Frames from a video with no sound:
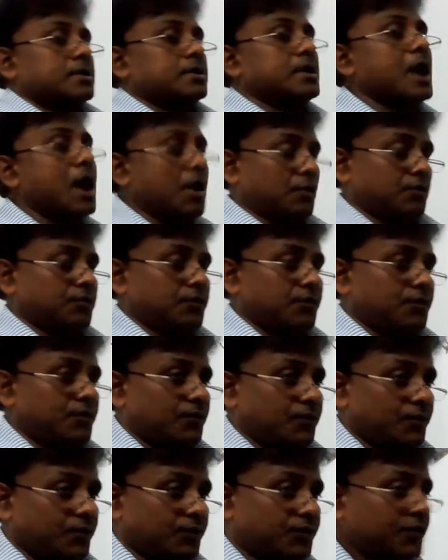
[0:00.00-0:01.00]
Now,
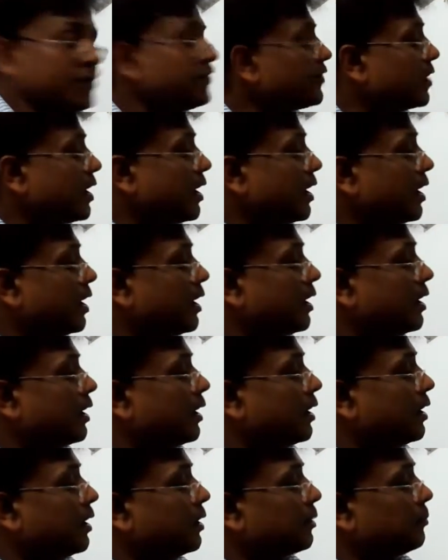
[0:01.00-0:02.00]
since
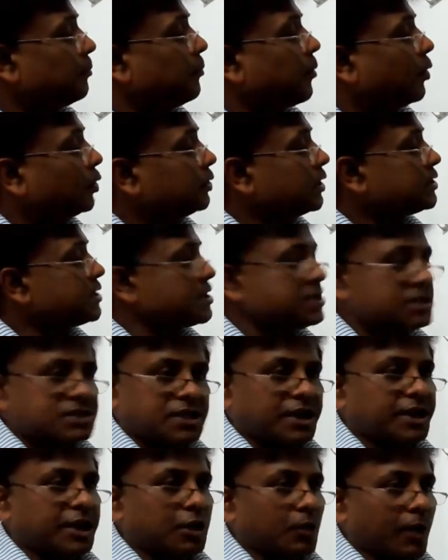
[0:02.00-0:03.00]
both the
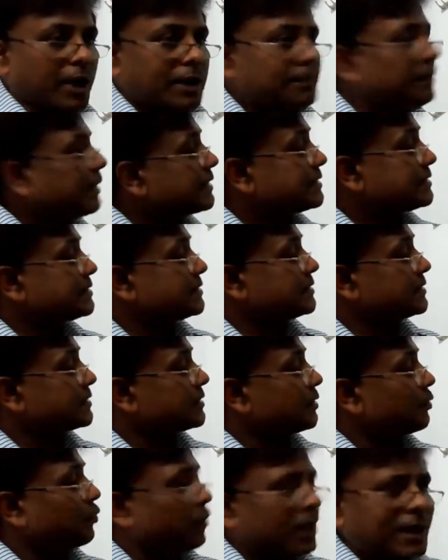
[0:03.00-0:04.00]
charges are equal, but
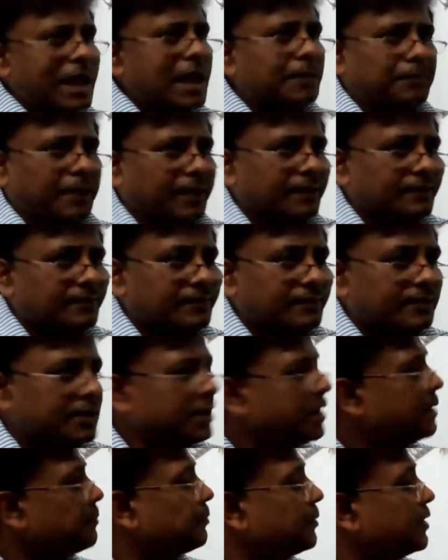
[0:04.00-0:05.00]
what happens
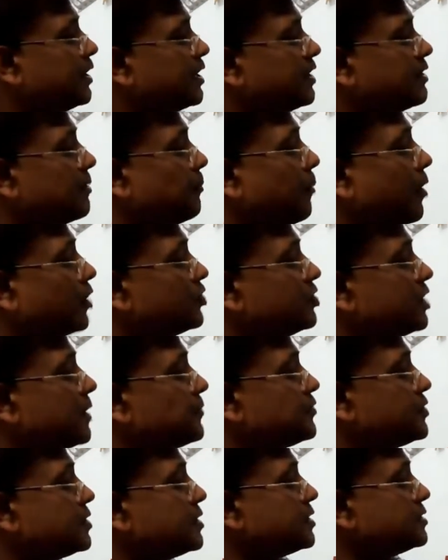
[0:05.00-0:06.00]
if it is a
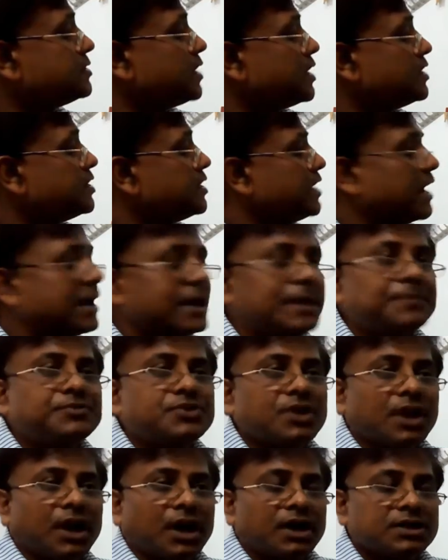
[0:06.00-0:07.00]
positive charge and it is a negative
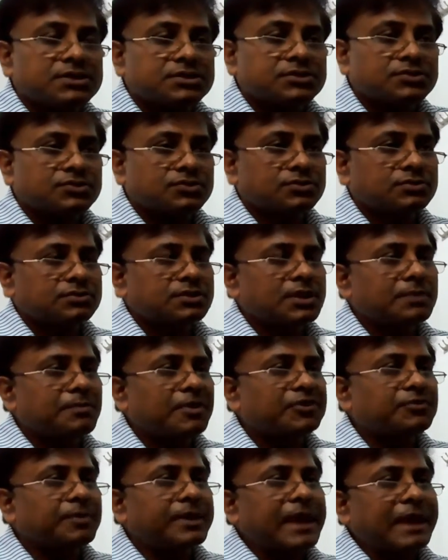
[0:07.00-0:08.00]
charge? So there
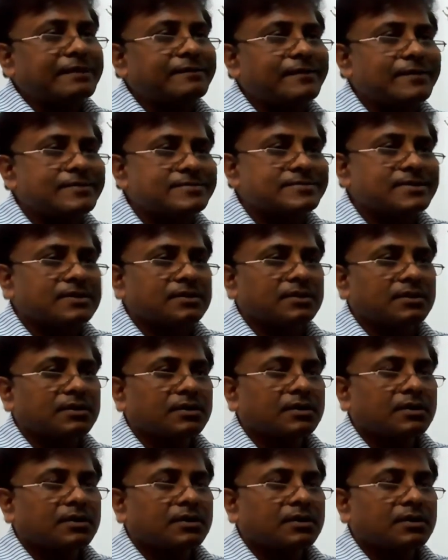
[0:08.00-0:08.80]
must be an attraction.